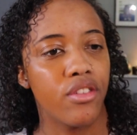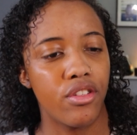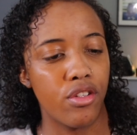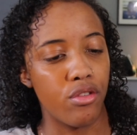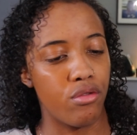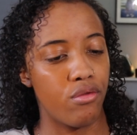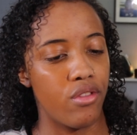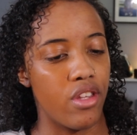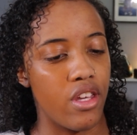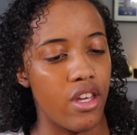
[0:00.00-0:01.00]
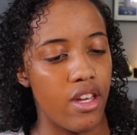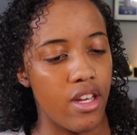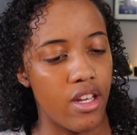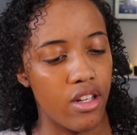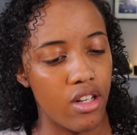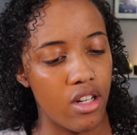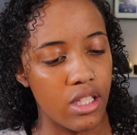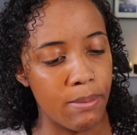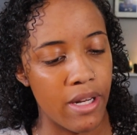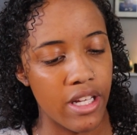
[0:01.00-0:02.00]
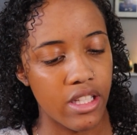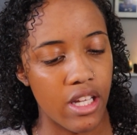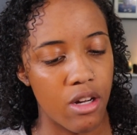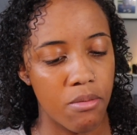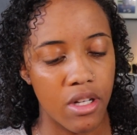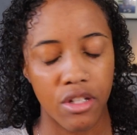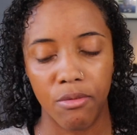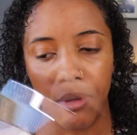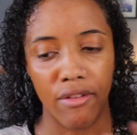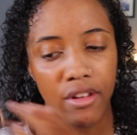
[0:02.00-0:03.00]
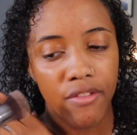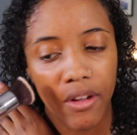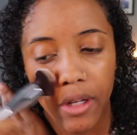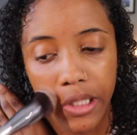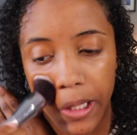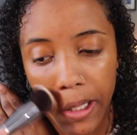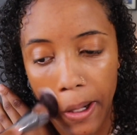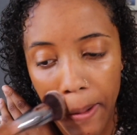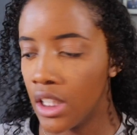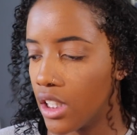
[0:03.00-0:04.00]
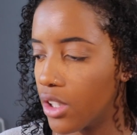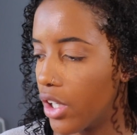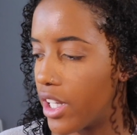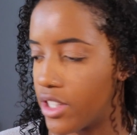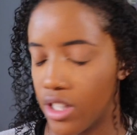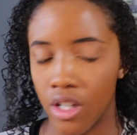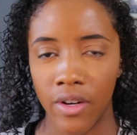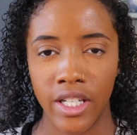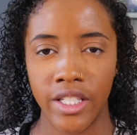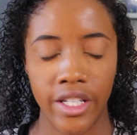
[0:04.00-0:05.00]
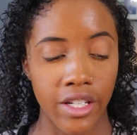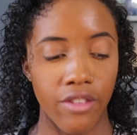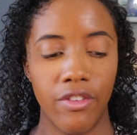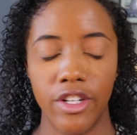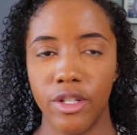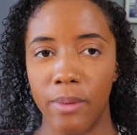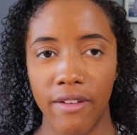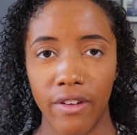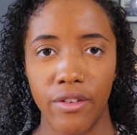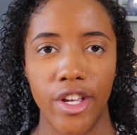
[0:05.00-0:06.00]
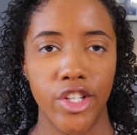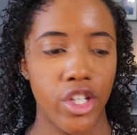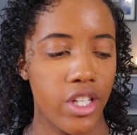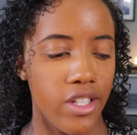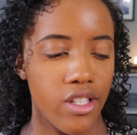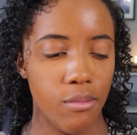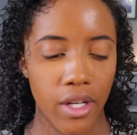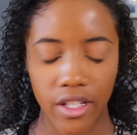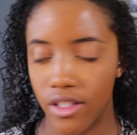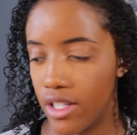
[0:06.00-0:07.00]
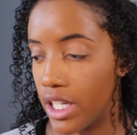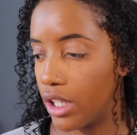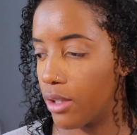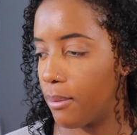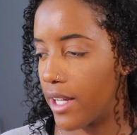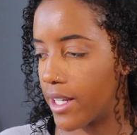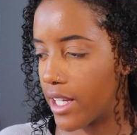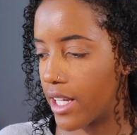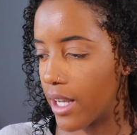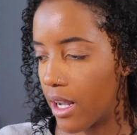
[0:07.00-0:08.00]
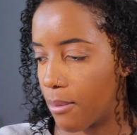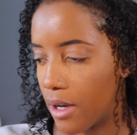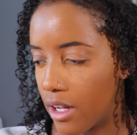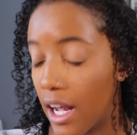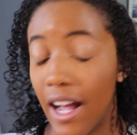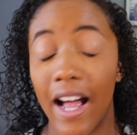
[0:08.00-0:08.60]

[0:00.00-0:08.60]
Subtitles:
to the It Cosmetics Airbrush Buffing Foundation. Okay, so I did finish my foundation, did my concealer, baking, eyebrows,